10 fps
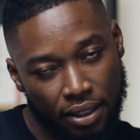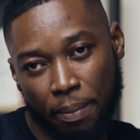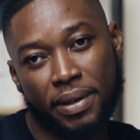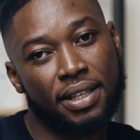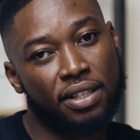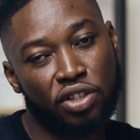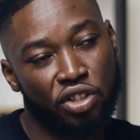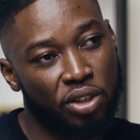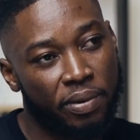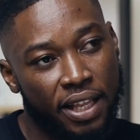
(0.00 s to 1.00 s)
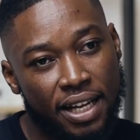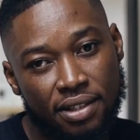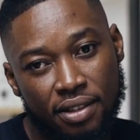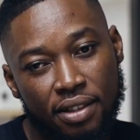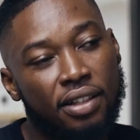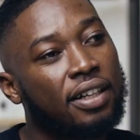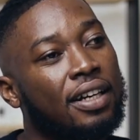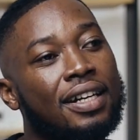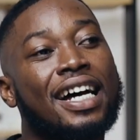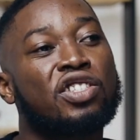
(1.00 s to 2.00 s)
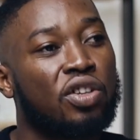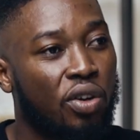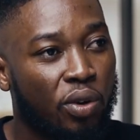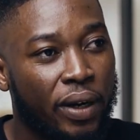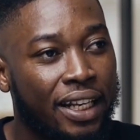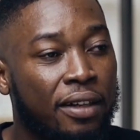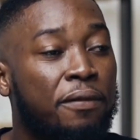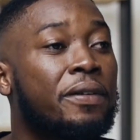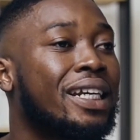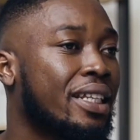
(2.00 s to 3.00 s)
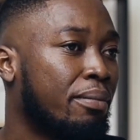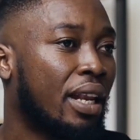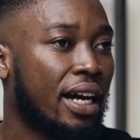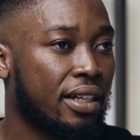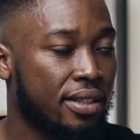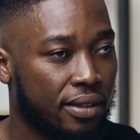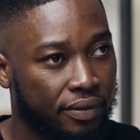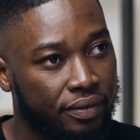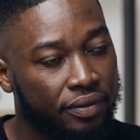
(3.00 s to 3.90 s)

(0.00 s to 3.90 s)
a percentage on top of that. That's your goal. And then fill in the blanks.